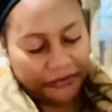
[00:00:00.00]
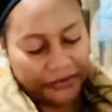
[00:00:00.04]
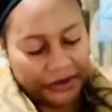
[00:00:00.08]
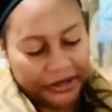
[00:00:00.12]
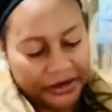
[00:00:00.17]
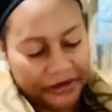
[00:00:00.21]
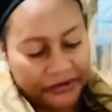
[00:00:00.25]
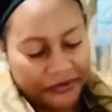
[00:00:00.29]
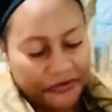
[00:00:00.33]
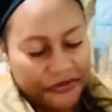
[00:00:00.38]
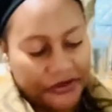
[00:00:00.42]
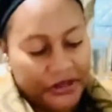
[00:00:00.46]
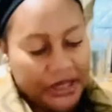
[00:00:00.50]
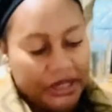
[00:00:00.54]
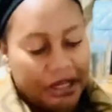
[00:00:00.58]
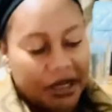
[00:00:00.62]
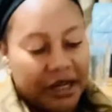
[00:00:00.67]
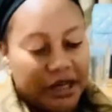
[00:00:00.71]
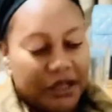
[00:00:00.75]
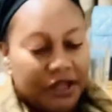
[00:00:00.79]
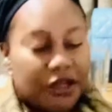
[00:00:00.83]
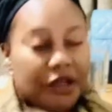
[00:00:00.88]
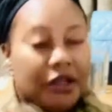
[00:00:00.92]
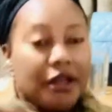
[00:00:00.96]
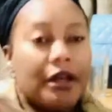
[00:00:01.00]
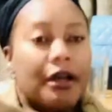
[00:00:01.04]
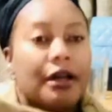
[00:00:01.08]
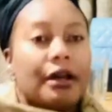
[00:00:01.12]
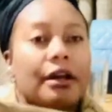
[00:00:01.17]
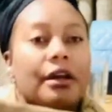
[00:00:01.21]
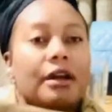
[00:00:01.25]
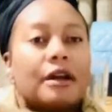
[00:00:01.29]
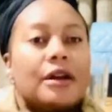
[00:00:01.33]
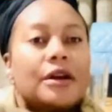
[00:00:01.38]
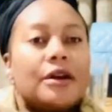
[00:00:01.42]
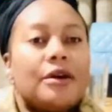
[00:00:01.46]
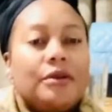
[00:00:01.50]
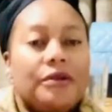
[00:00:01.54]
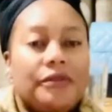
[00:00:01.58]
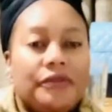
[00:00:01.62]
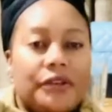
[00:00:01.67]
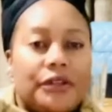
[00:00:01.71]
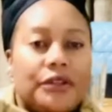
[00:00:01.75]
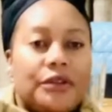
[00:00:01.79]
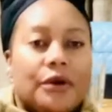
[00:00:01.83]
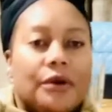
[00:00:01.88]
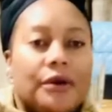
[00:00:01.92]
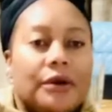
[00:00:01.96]
It's a vintage Louis
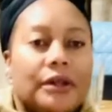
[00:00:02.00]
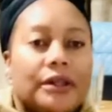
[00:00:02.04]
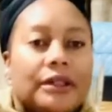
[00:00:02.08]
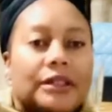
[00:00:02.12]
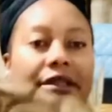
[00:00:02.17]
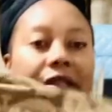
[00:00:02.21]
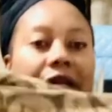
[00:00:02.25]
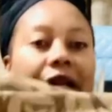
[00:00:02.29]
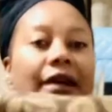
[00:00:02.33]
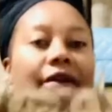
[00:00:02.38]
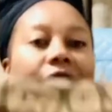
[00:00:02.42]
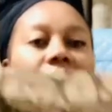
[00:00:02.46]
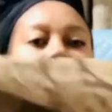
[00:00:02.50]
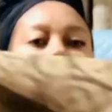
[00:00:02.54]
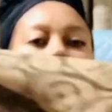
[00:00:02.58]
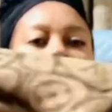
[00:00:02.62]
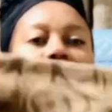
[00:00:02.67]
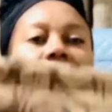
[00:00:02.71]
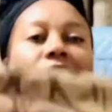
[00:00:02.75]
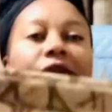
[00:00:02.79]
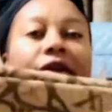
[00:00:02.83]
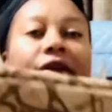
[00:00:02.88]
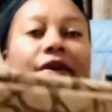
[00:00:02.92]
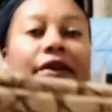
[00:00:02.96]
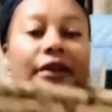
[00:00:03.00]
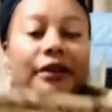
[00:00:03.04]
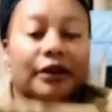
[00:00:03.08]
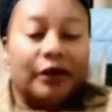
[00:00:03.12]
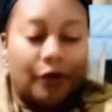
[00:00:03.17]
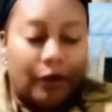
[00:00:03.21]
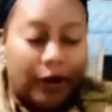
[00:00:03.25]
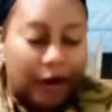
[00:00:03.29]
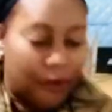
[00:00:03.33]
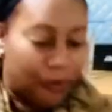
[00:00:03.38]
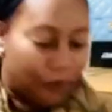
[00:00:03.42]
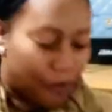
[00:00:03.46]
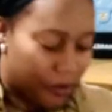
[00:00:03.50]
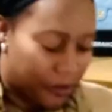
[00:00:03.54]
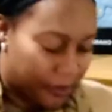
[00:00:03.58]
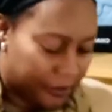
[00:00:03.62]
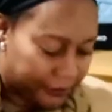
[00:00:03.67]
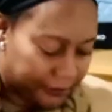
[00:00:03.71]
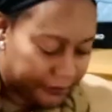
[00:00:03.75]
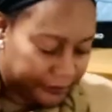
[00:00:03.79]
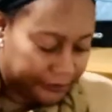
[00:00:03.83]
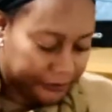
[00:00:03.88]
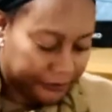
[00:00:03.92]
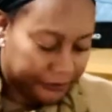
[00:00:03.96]
Vuitton scarf, quite worn.
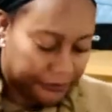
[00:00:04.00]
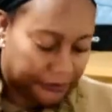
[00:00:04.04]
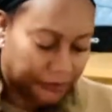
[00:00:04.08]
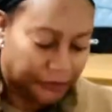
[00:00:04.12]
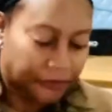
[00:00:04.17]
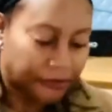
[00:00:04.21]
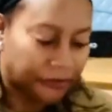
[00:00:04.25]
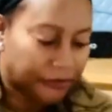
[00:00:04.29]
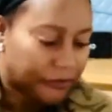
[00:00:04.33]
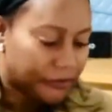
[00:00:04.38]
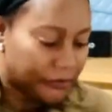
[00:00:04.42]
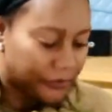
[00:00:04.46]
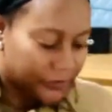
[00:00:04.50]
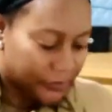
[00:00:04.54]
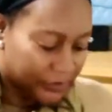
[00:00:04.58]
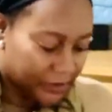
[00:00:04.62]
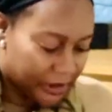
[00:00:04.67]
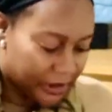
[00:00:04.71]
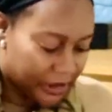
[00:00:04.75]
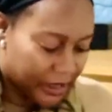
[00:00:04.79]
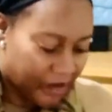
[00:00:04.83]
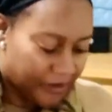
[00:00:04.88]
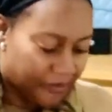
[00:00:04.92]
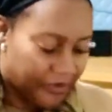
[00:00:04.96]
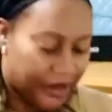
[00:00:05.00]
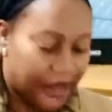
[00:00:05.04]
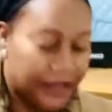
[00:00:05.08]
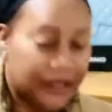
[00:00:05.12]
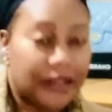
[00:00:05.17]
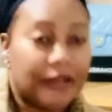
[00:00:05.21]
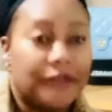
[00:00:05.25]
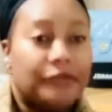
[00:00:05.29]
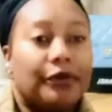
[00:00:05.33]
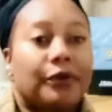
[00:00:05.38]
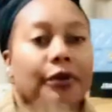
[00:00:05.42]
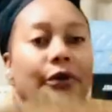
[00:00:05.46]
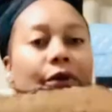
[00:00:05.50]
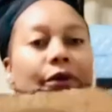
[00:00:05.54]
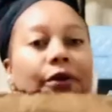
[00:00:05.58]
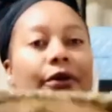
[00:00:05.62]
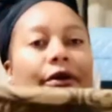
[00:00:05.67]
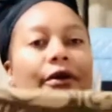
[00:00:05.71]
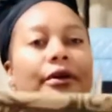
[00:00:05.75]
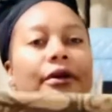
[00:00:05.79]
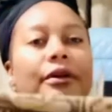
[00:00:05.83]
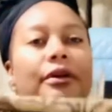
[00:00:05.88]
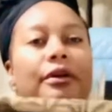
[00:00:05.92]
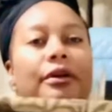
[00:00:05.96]
I've had it for,
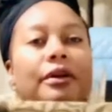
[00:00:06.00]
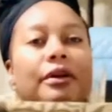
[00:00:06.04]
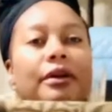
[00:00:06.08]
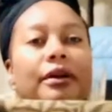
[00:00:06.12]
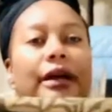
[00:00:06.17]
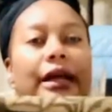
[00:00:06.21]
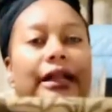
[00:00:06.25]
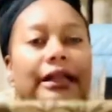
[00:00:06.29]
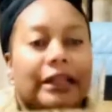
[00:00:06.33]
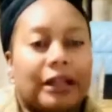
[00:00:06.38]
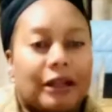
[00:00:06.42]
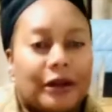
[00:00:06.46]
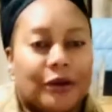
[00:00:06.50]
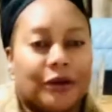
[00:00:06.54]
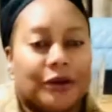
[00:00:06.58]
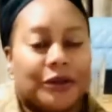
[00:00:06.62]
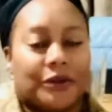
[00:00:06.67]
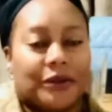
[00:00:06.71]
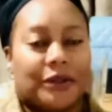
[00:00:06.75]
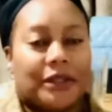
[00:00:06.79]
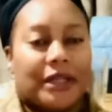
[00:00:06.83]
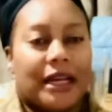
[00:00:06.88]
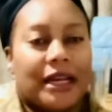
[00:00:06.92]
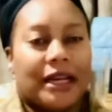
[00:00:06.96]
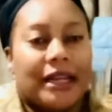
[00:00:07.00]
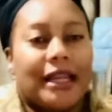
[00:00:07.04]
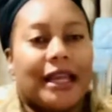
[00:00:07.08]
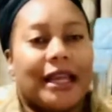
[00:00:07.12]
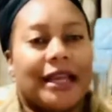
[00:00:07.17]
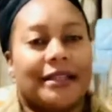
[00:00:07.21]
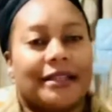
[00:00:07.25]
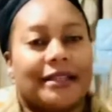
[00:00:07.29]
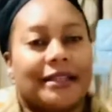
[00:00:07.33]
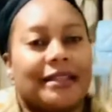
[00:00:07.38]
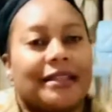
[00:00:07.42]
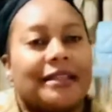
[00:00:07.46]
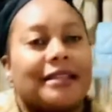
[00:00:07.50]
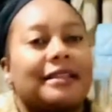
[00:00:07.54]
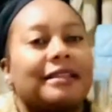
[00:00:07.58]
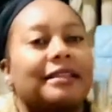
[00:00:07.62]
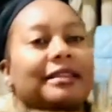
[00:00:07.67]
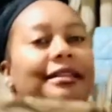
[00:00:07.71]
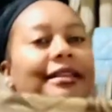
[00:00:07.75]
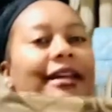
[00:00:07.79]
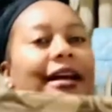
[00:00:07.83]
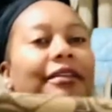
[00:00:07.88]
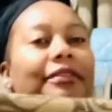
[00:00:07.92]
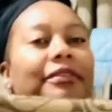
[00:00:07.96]
I think, close to 10 years, this
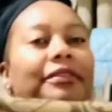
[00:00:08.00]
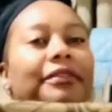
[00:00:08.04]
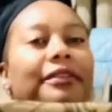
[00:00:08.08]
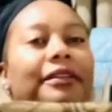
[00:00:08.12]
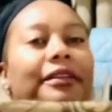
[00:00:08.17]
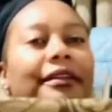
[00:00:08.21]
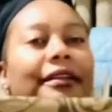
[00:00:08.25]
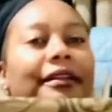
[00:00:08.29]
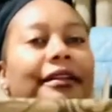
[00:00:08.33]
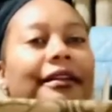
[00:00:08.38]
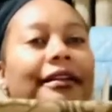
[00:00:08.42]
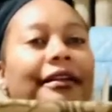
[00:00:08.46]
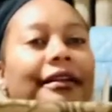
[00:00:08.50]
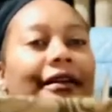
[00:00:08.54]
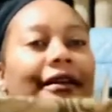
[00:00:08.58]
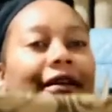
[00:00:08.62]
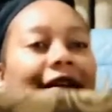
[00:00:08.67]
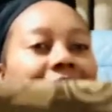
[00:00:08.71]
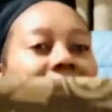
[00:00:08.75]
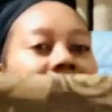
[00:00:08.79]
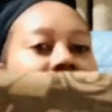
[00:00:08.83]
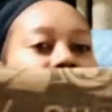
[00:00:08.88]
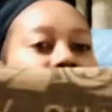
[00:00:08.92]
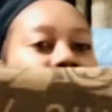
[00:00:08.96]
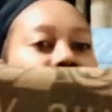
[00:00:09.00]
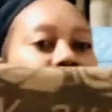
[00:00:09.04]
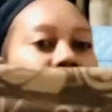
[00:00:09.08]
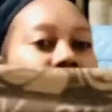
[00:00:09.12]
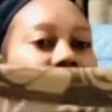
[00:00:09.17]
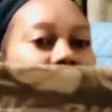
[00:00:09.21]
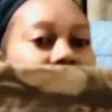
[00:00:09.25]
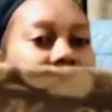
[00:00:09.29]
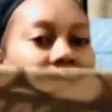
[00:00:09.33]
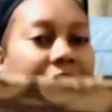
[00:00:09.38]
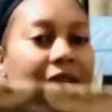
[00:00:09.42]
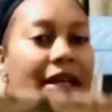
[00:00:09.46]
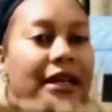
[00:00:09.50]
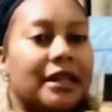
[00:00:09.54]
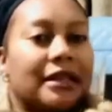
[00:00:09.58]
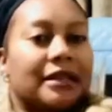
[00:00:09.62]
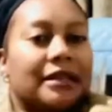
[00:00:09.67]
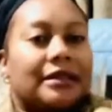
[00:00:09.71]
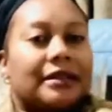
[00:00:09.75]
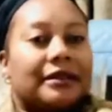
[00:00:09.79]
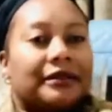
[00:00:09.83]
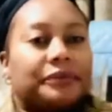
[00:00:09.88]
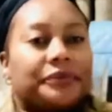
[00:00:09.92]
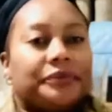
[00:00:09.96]
scarf. Yeah, close to 10
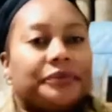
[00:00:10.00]
years.